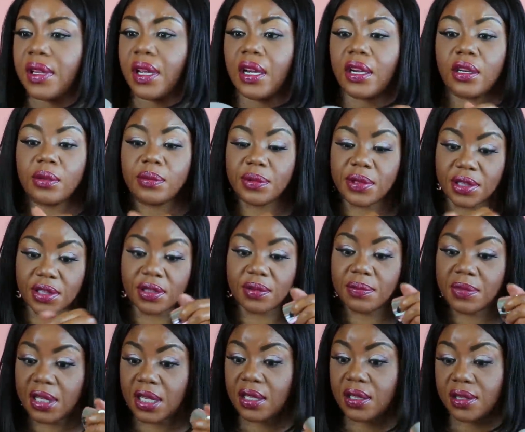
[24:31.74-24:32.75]
I hope the
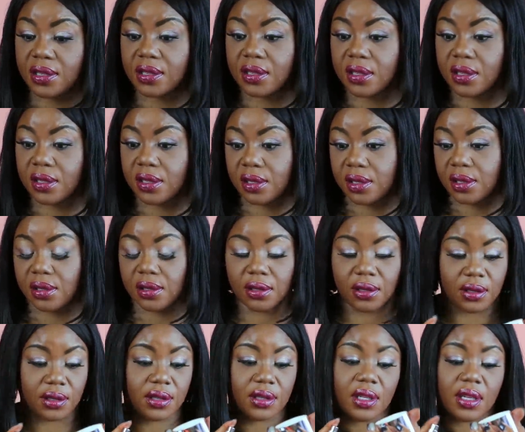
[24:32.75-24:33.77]
smell is good as it
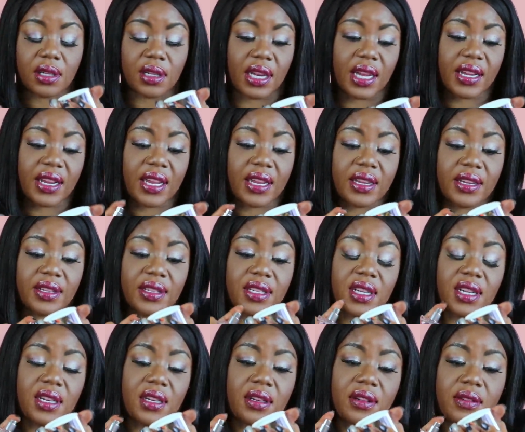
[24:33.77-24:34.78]
looks. Like I can
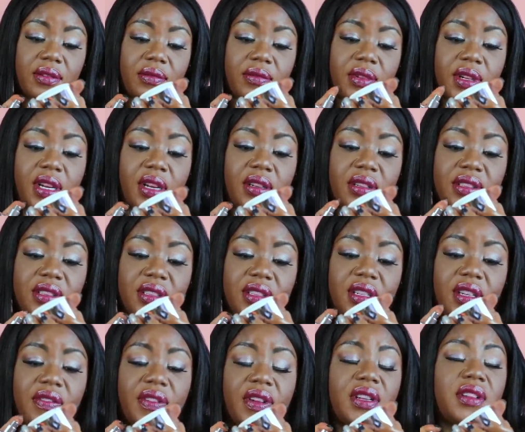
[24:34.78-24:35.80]
tell with all the
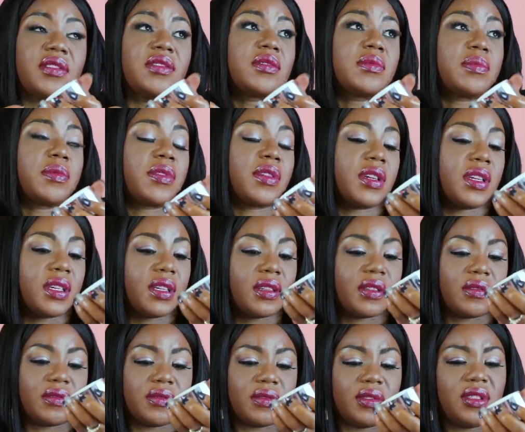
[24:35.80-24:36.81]
stuff I done sprayed
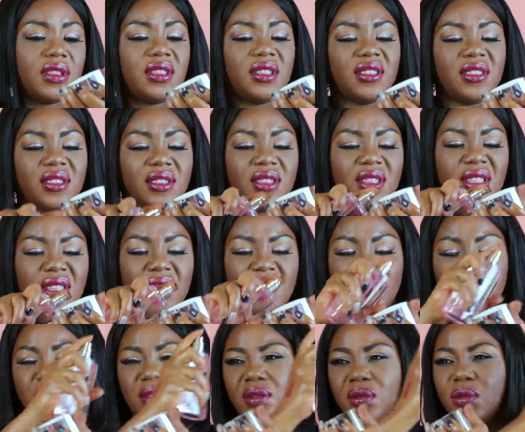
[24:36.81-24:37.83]
on.
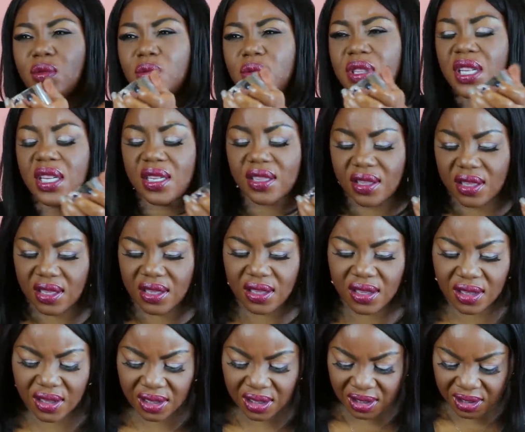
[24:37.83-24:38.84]
Oh, yes,
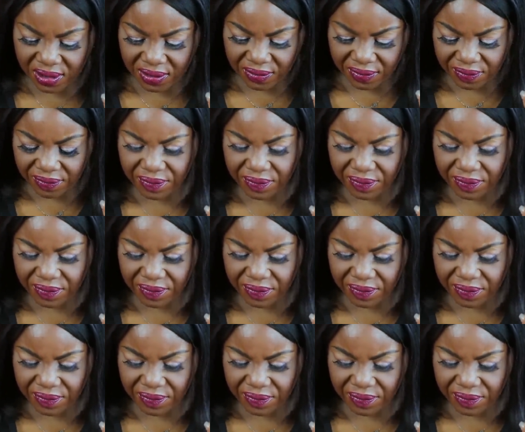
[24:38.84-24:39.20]
this is it.